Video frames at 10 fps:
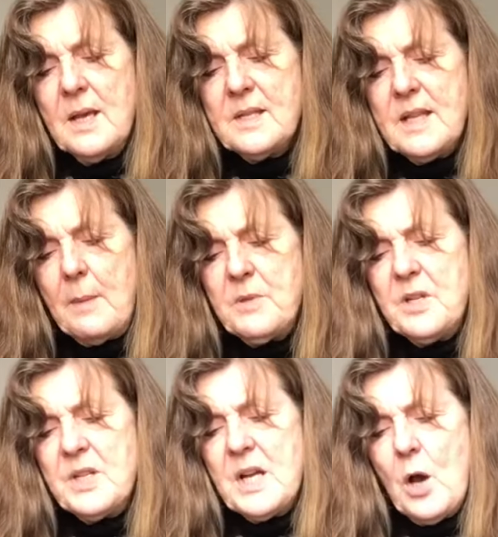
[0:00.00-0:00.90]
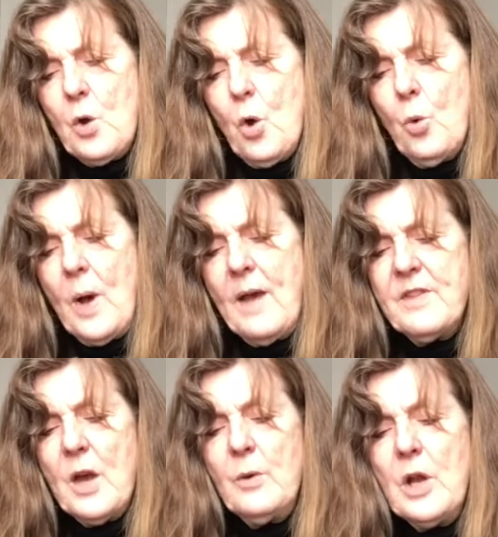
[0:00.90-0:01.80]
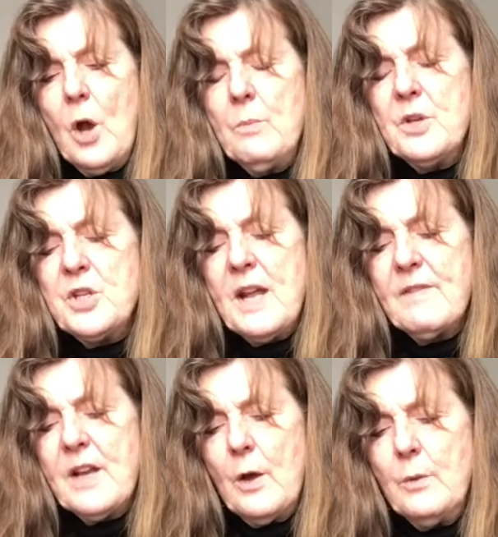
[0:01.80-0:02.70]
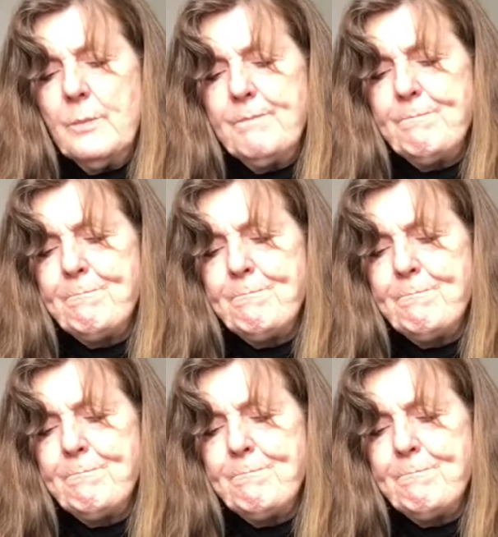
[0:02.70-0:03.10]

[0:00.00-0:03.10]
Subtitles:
stepped into the dark hallway of the only home that she'd ever known.